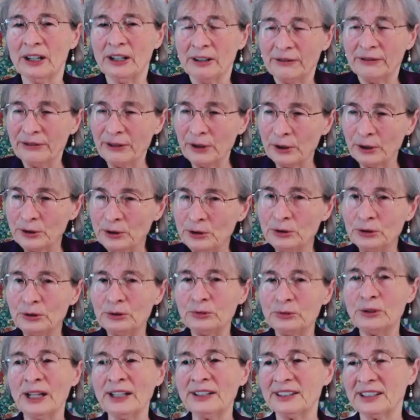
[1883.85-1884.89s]
for you
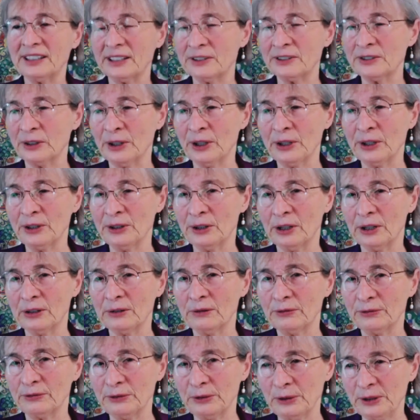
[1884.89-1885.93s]
to enter the unknown
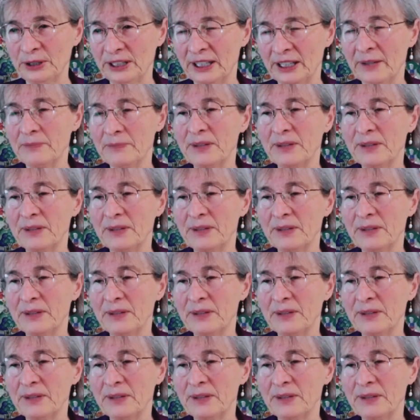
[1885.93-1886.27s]
fully.